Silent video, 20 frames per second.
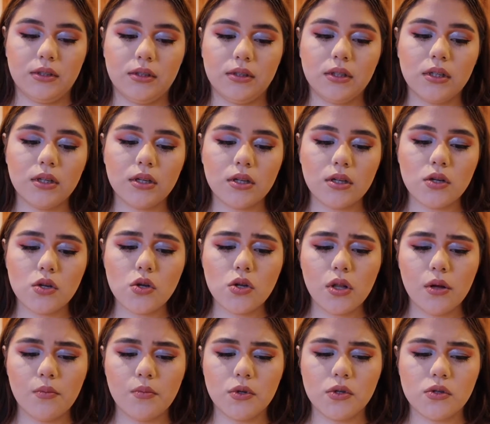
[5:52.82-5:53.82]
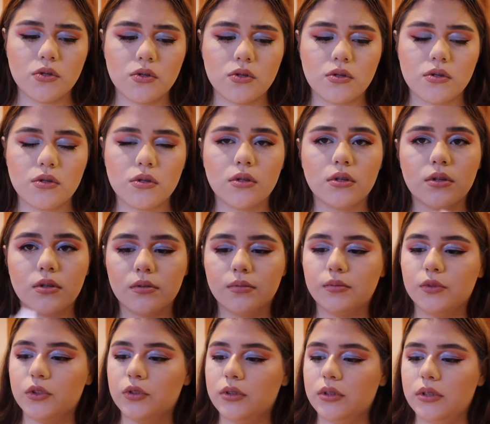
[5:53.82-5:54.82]
Let me see.
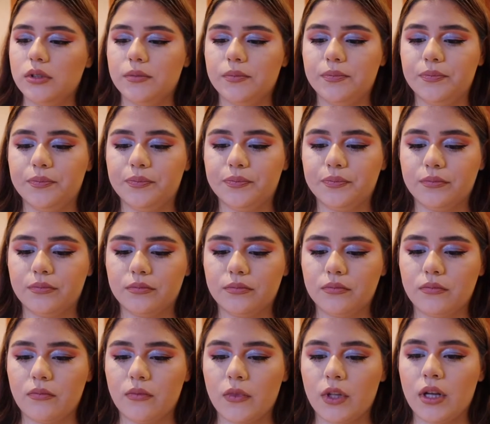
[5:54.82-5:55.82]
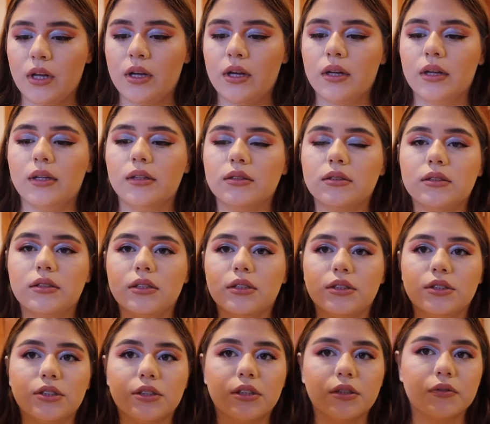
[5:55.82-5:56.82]
You see? See,
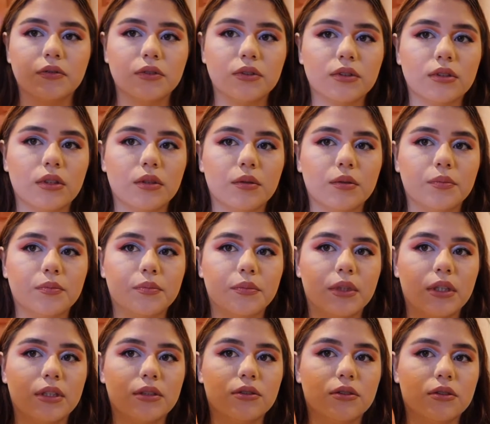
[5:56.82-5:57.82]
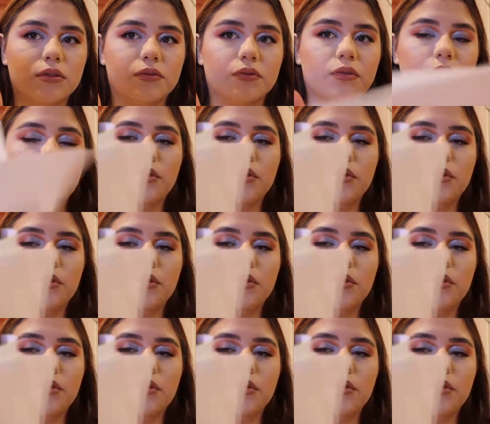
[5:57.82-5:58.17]
she gives you some pages for